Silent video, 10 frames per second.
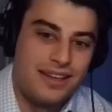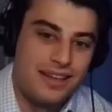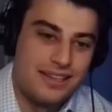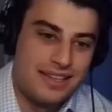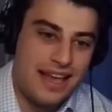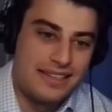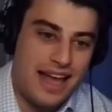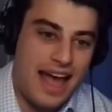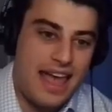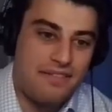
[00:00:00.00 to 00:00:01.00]
says
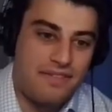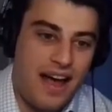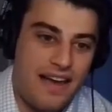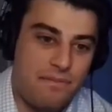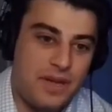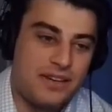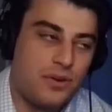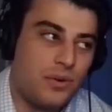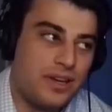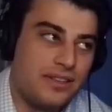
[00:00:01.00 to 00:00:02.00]
I have 5
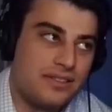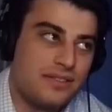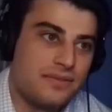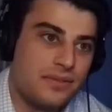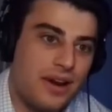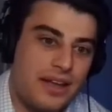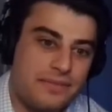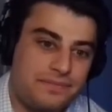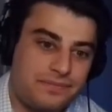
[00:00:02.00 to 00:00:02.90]
Bitcoins, right?